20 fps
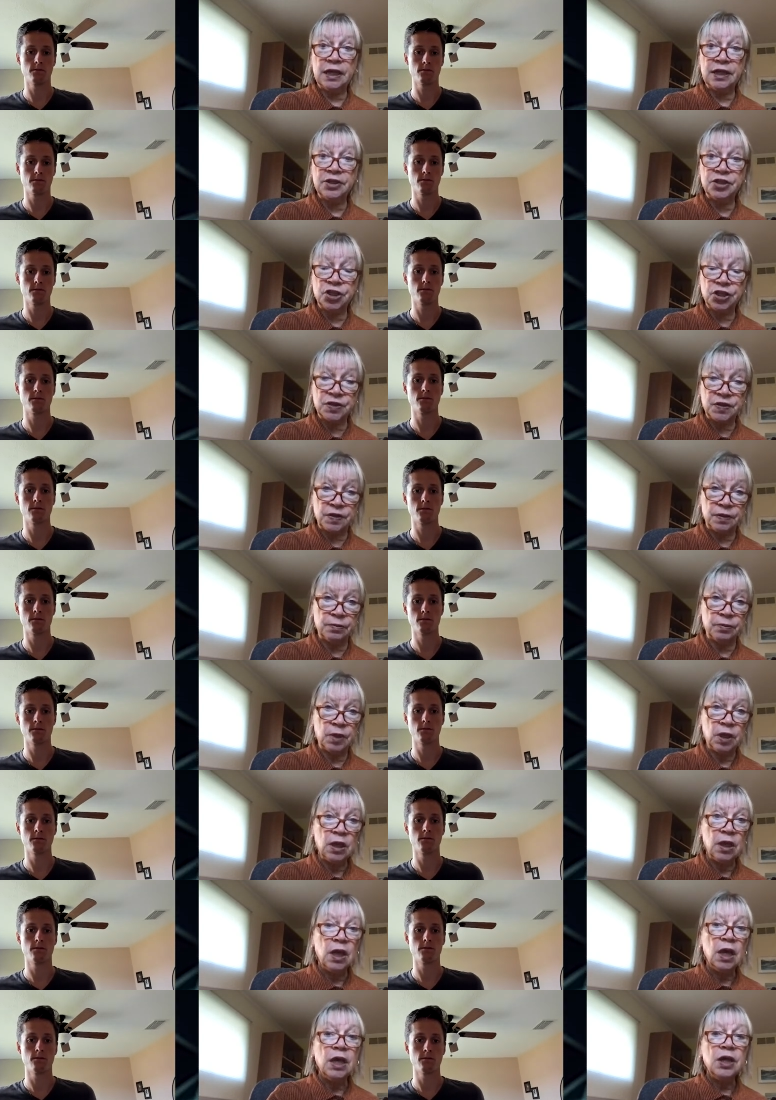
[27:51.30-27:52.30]

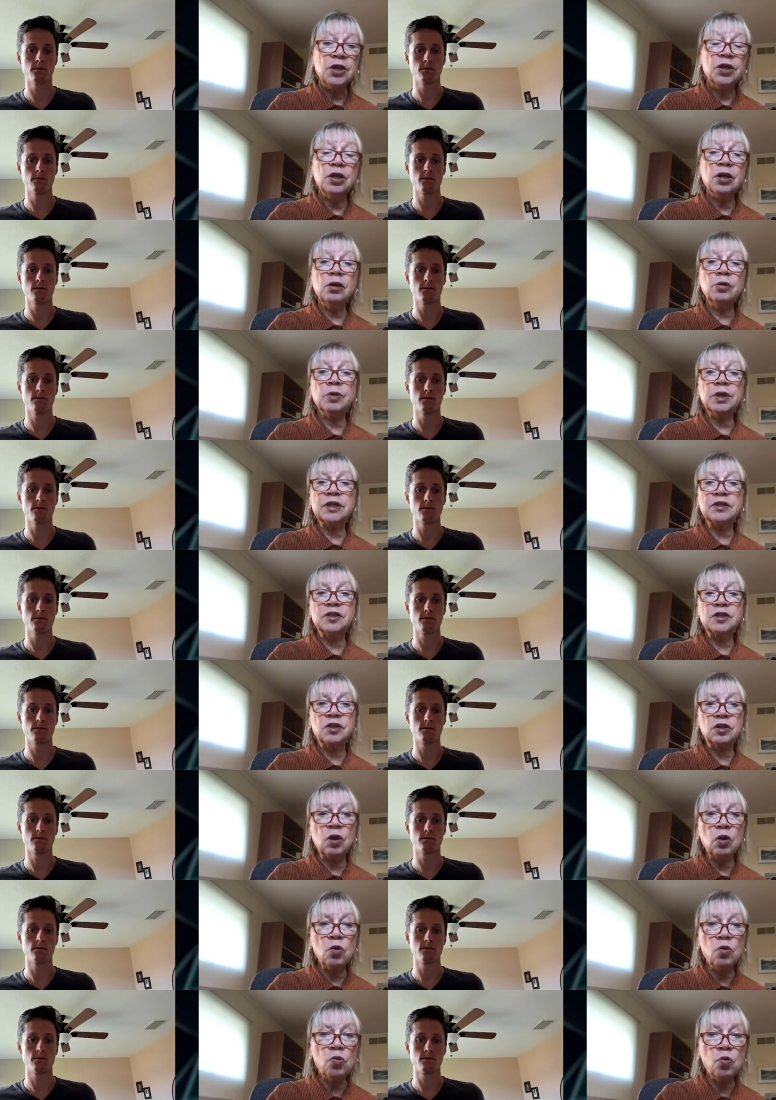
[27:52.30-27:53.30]
Speaker 1: ageism. You know, it's
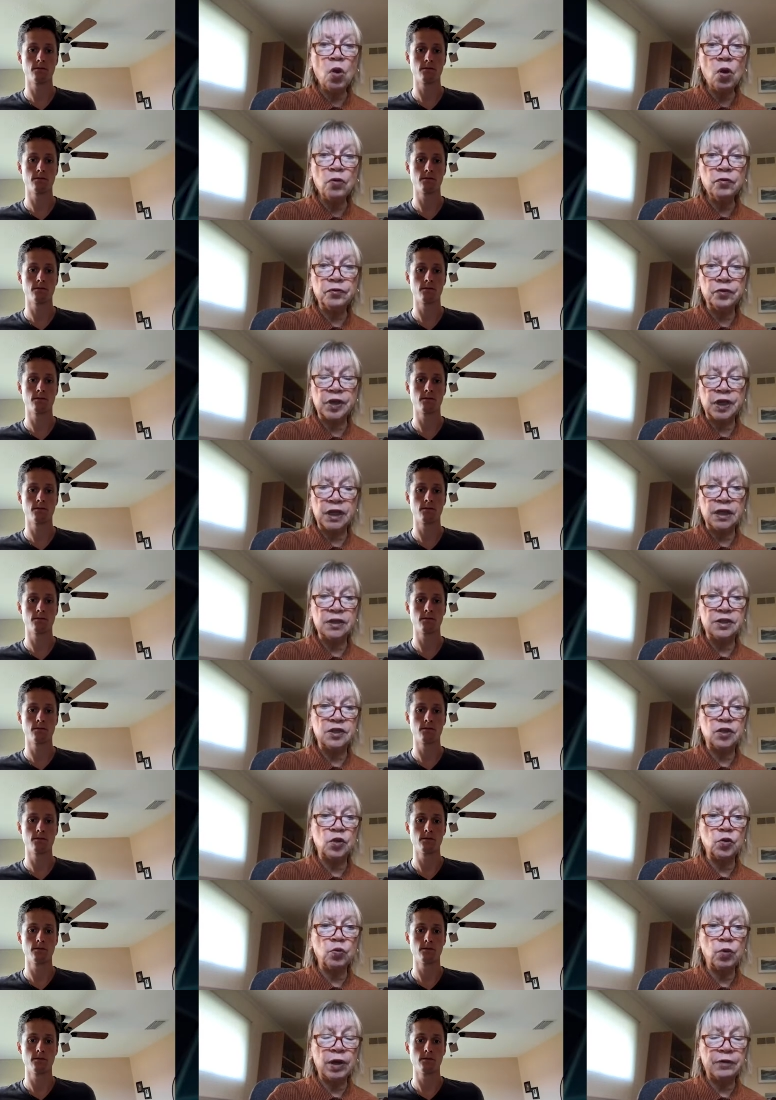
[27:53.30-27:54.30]
so woven
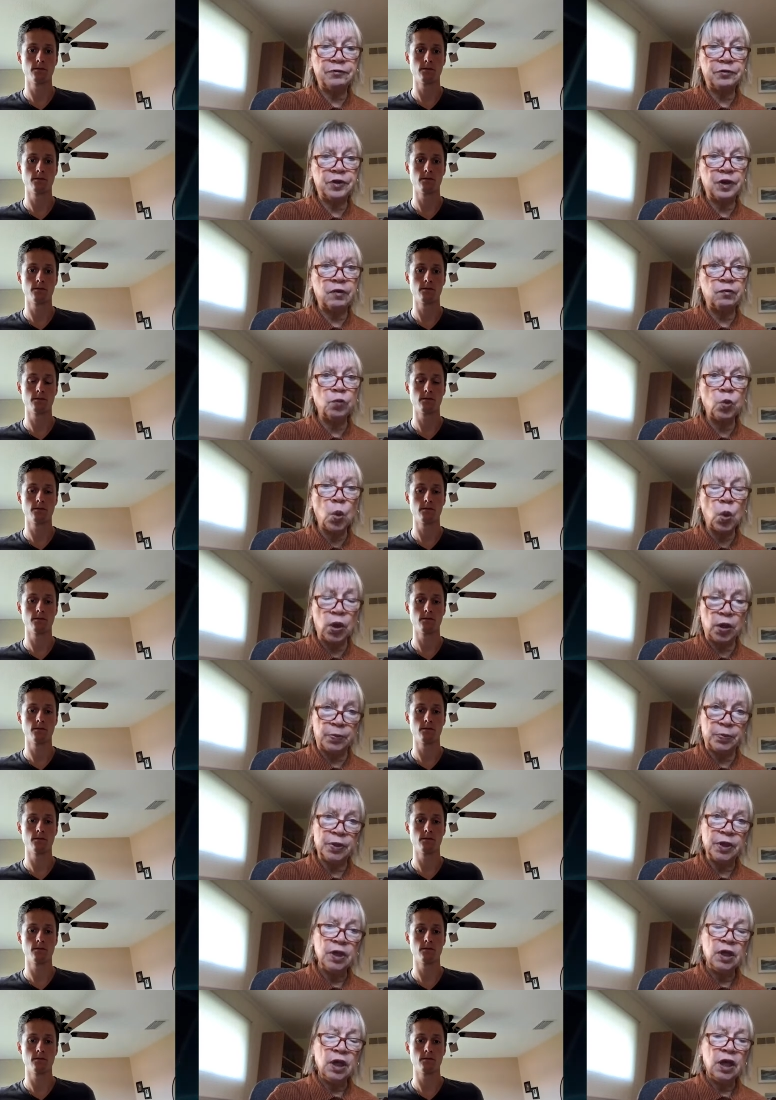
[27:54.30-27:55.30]
into the weft and
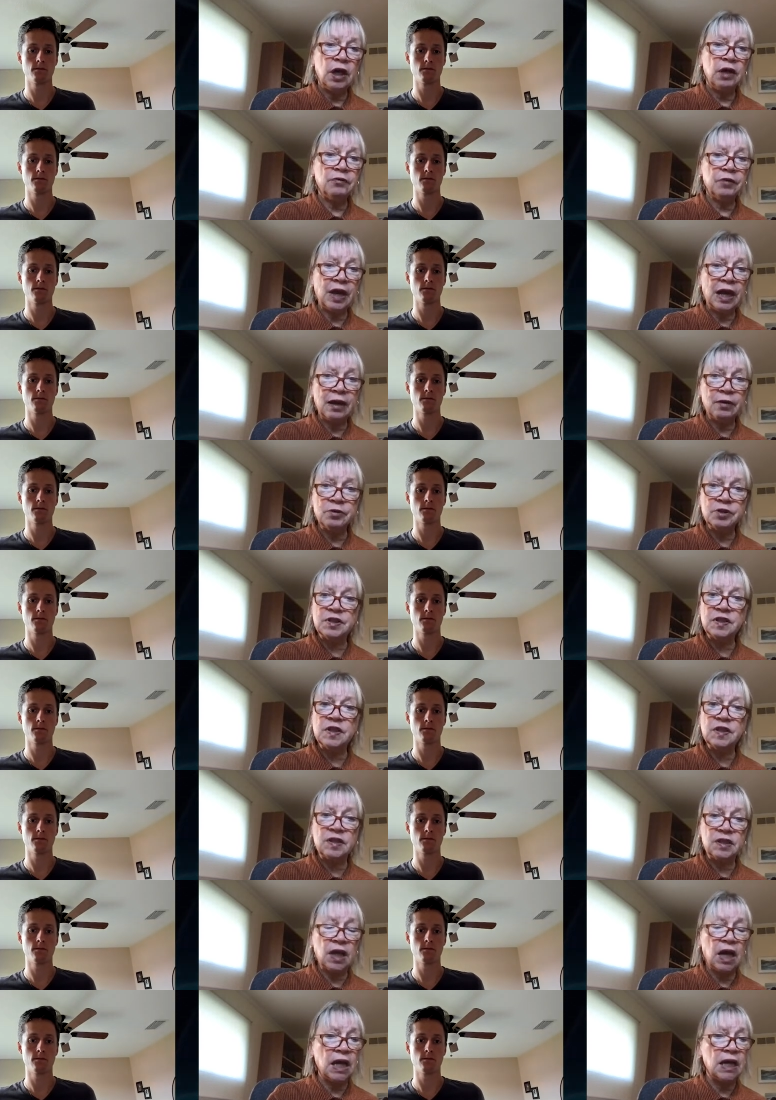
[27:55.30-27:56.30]
warp of our
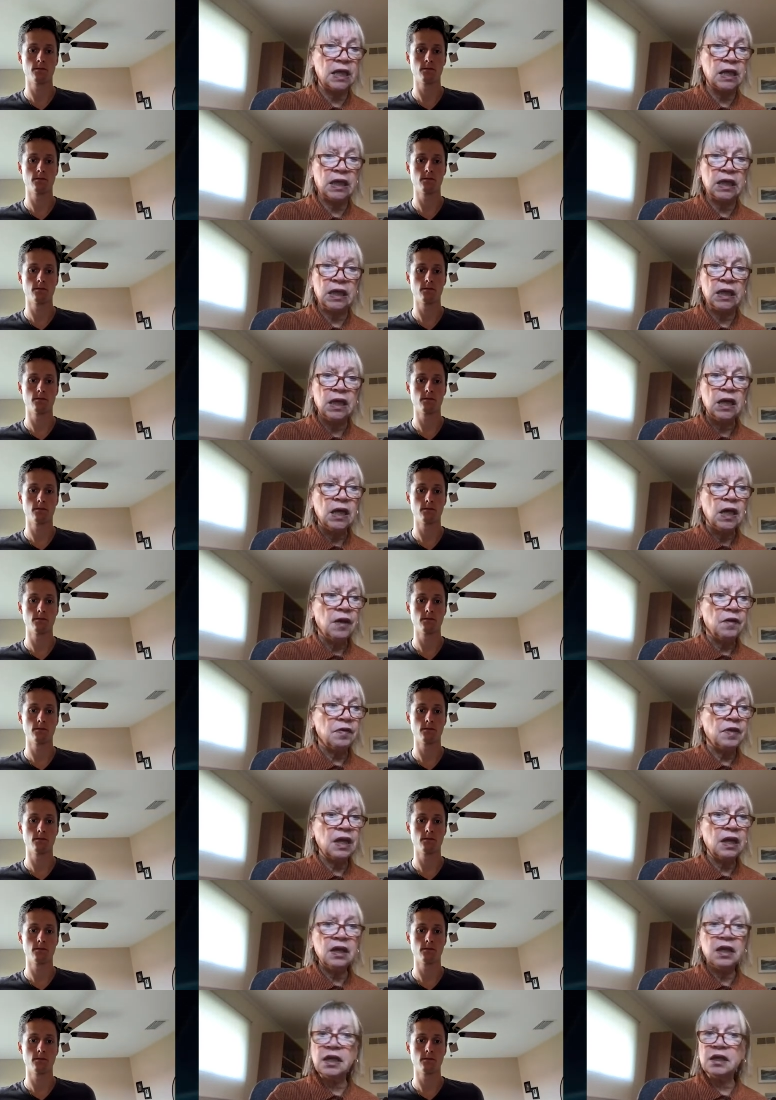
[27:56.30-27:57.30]
society
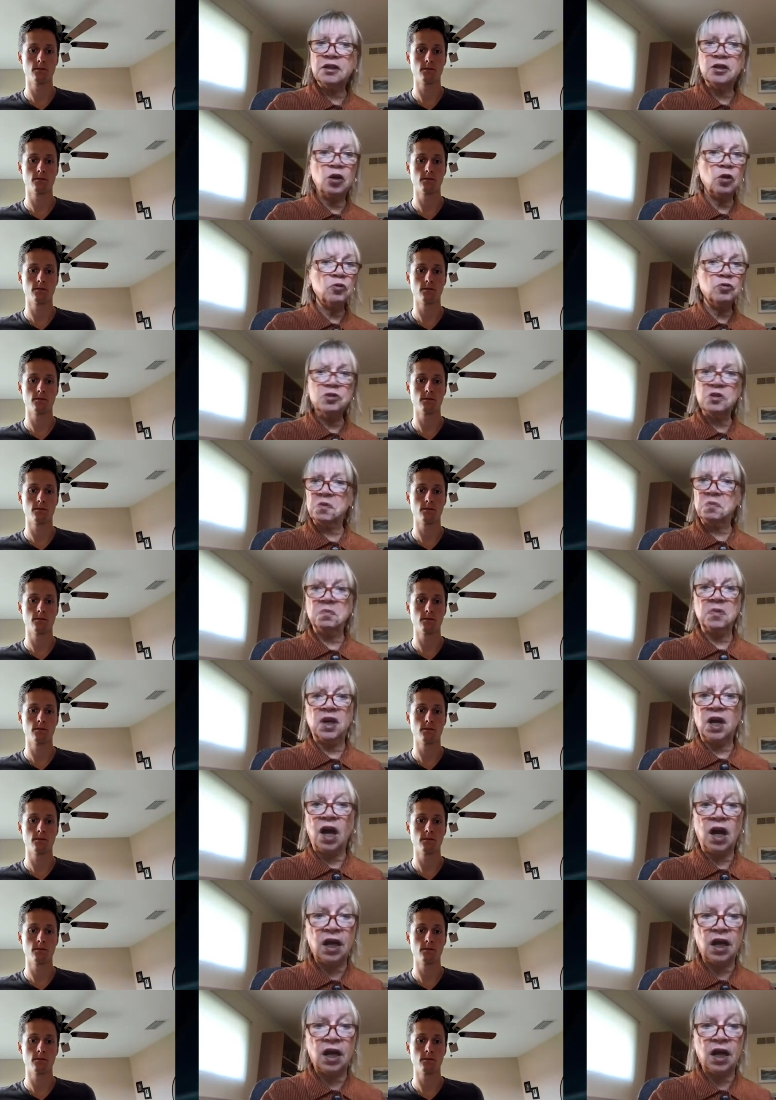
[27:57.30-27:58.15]
that it goes